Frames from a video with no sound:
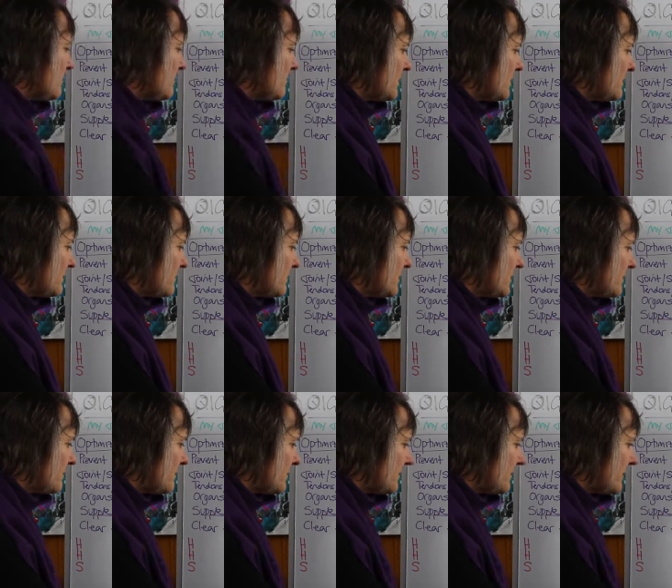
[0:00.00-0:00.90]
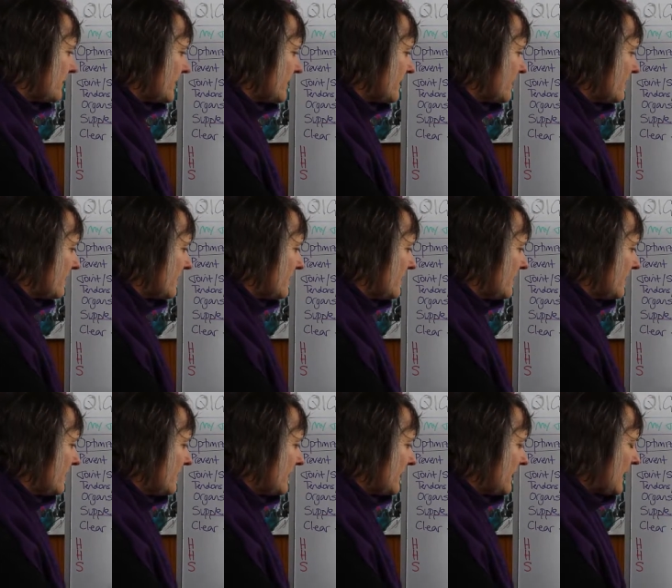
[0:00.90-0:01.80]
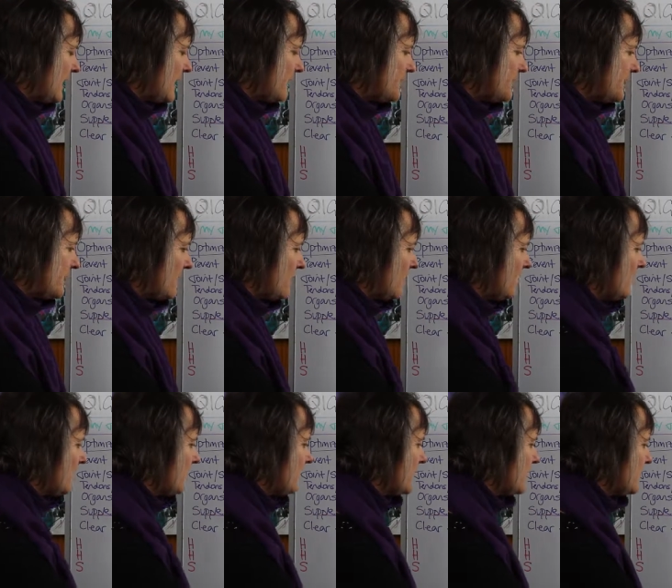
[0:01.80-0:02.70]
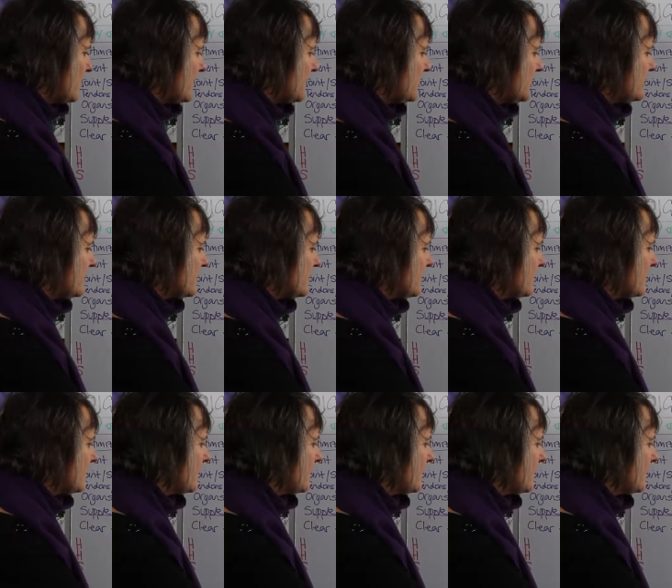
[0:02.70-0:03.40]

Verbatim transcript: one what, what I put there clarity oh focus